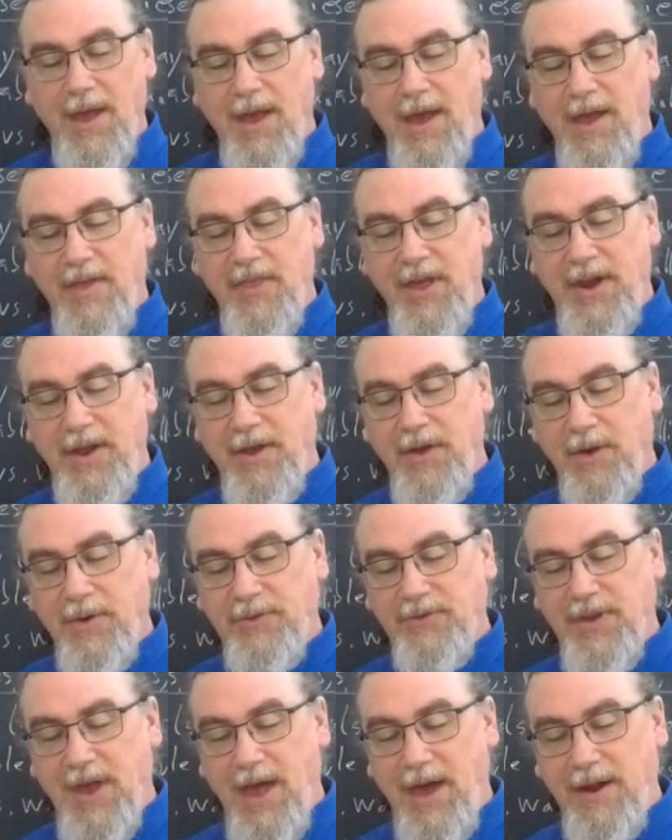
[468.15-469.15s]
And then he
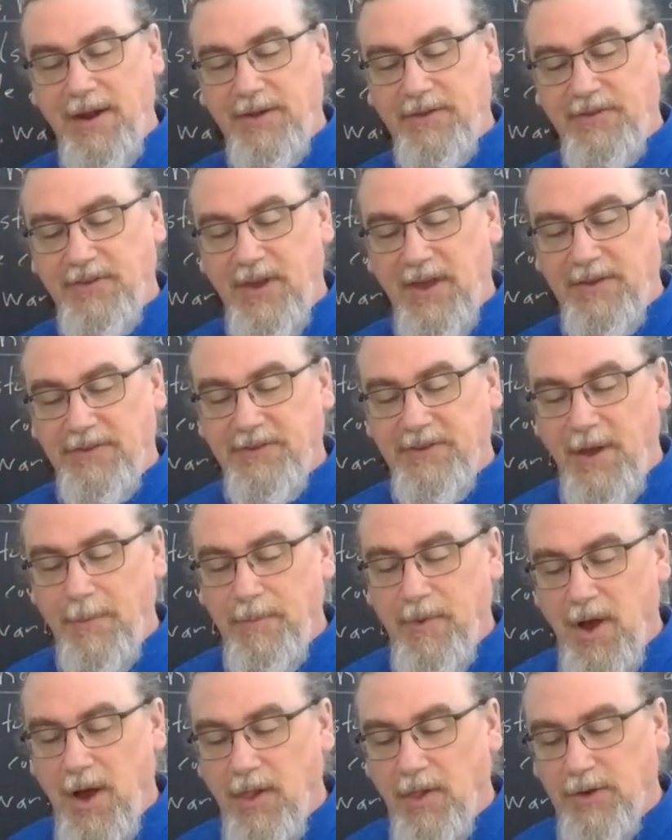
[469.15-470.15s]
goes on and says,
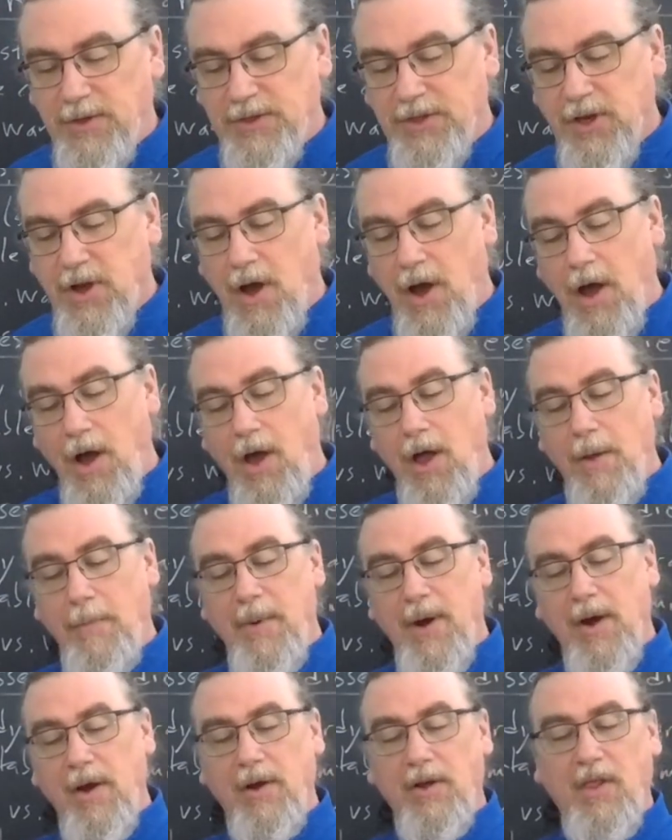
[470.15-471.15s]
some colors calm
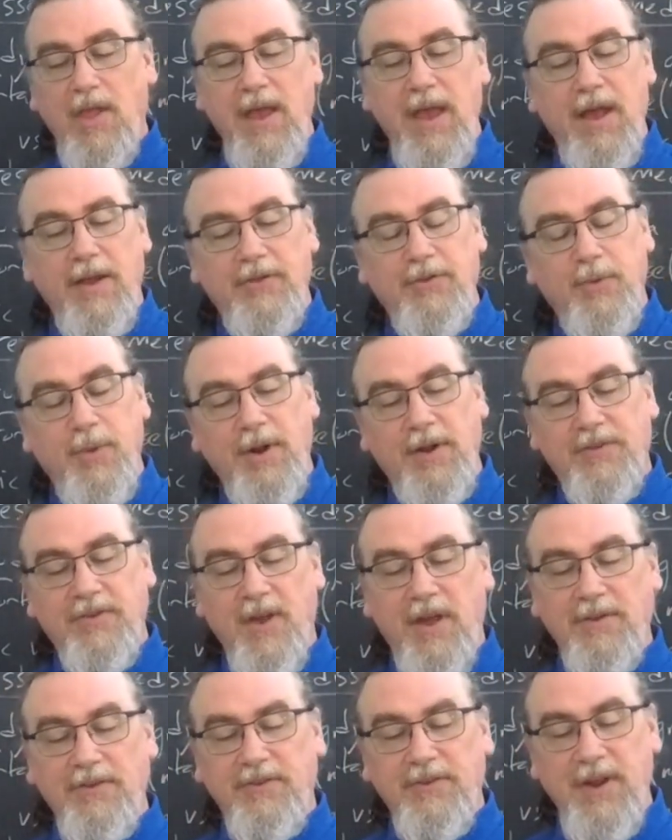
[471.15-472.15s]
our glance when it's
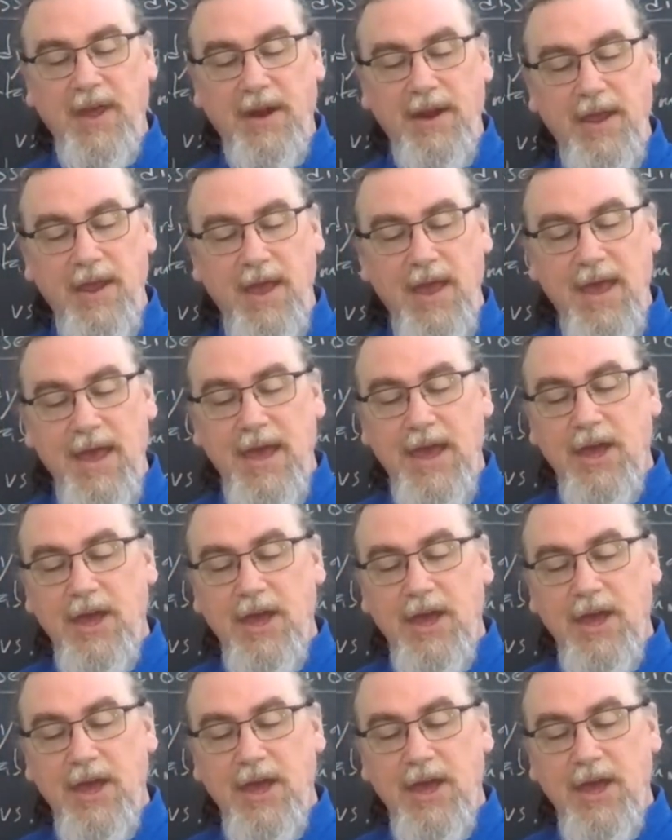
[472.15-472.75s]
unsteady,